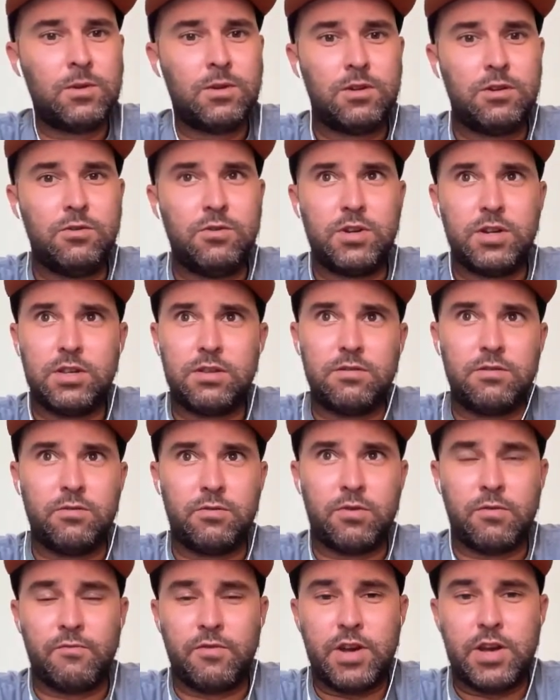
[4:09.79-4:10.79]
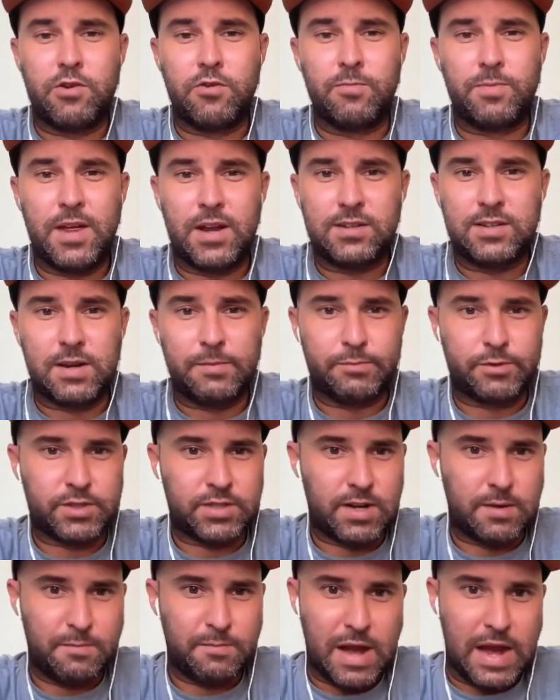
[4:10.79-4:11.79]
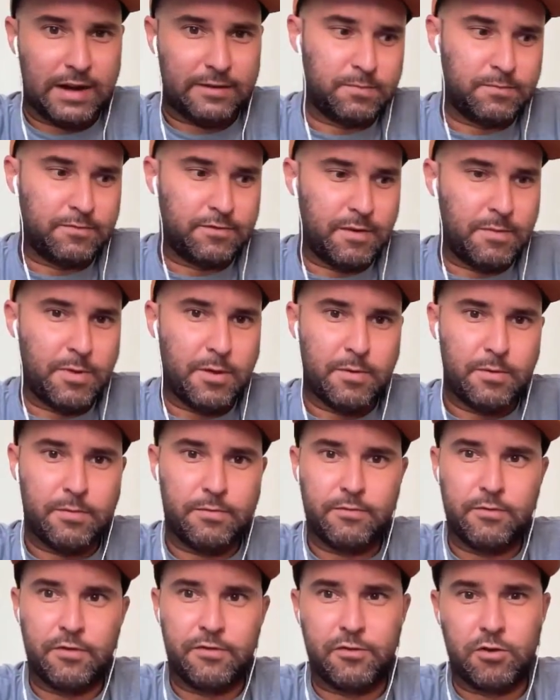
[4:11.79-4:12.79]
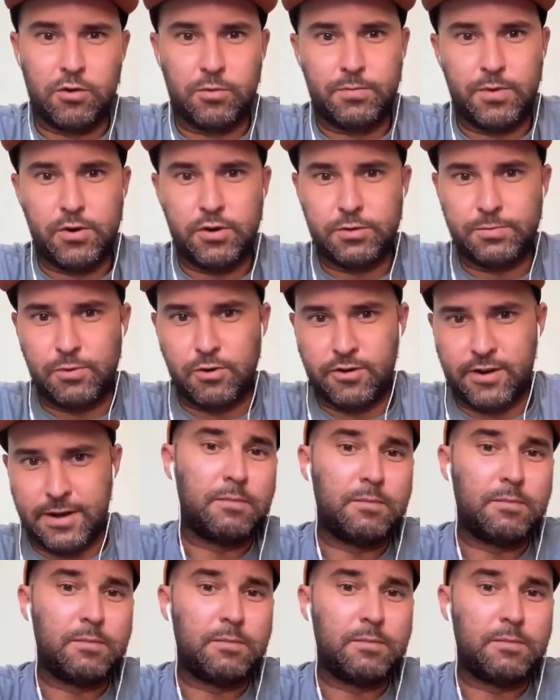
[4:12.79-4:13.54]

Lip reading: you can recoup that 10% back from the referral bonus program.